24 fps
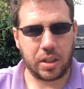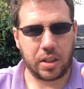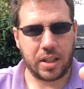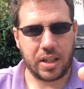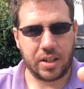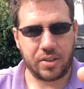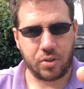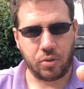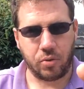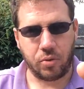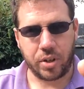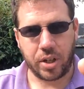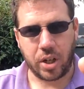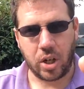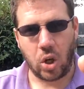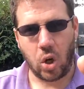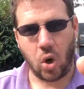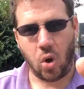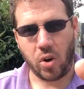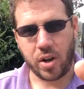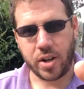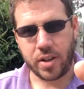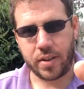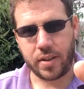there's already a
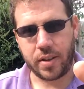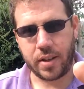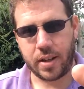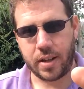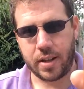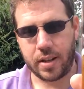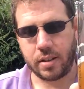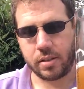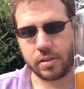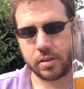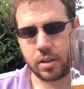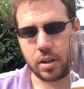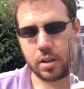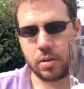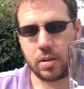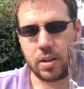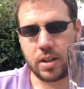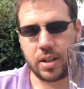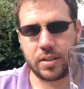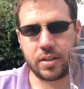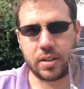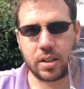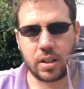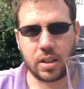lot in there. So
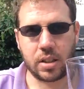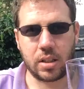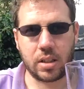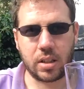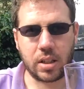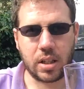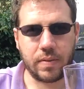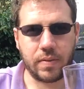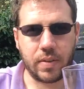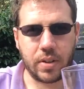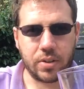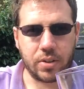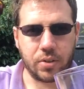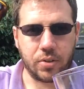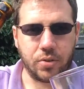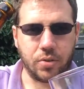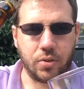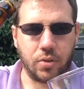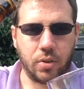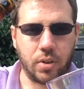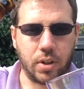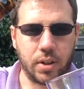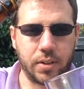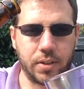let's give this a
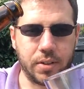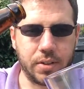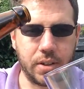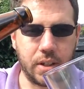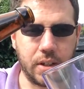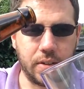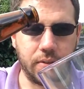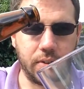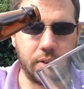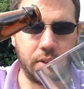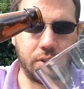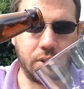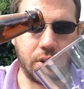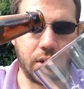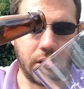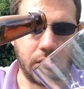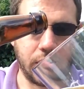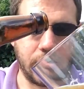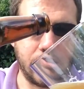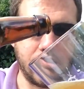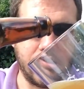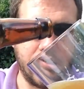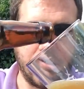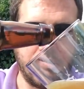try and see if it
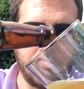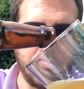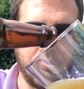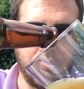changes any